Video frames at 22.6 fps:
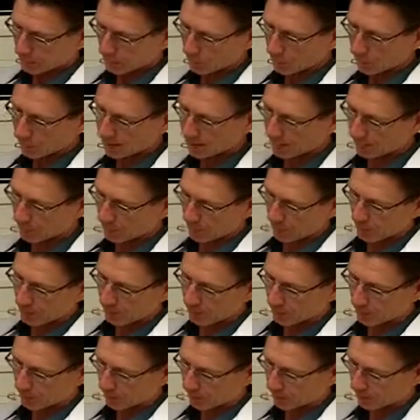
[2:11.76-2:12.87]
we can have a
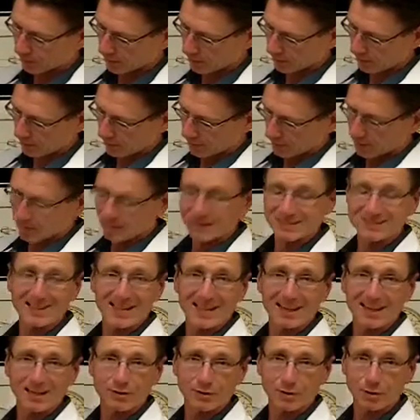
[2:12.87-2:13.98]
problem through here. The
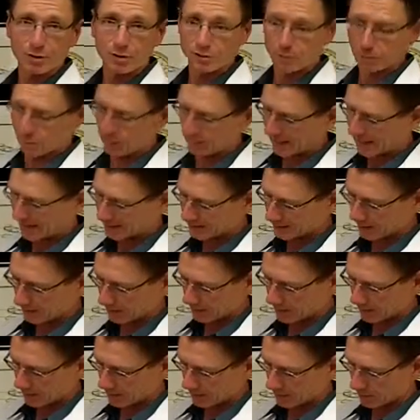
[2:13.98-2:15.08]
sciatic nerve will pass
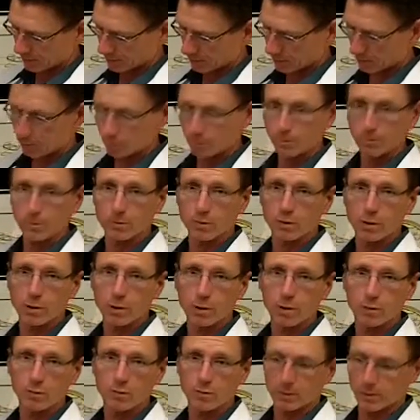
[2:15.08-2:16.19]
either under or through or
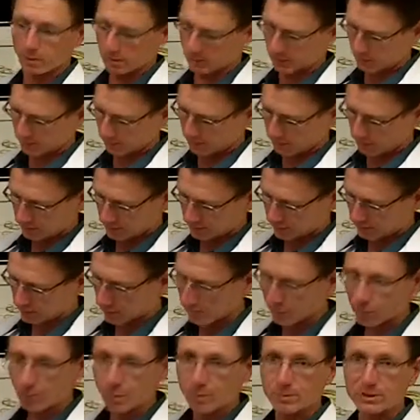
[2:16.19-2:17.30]
over this
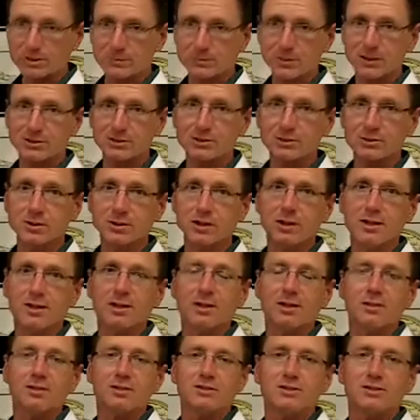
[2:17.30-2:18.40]
piriformis muscle.
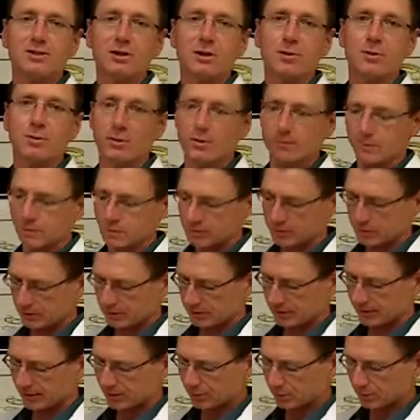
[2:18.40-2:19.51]
So if there's
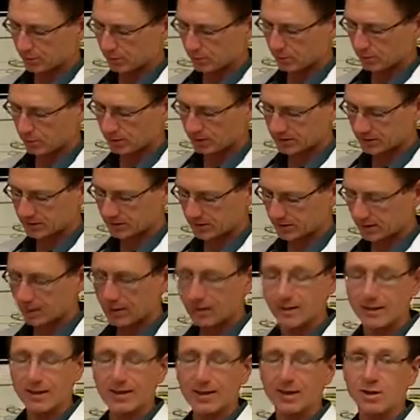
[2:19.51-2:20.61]
irritation through this
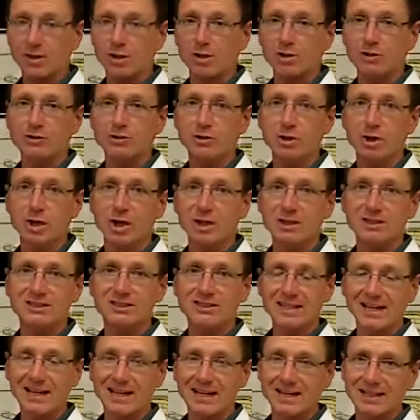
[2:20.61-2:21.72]
area, that can also cause
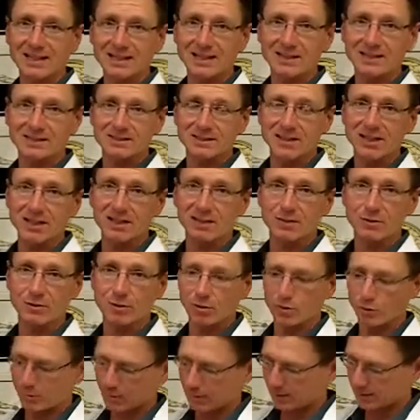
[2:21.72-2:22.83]
sciatica and sciatic
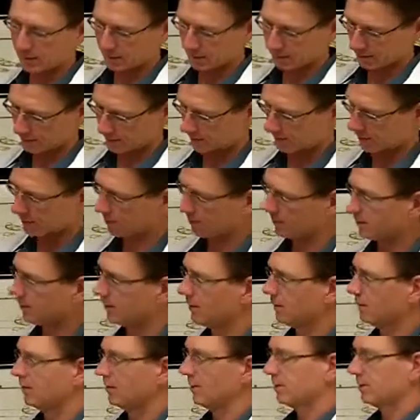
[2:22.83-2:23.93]
nerve pain.
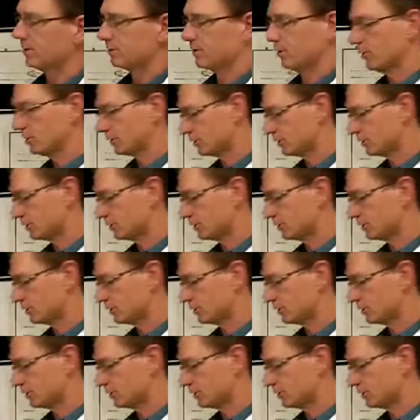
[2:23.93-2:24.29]
So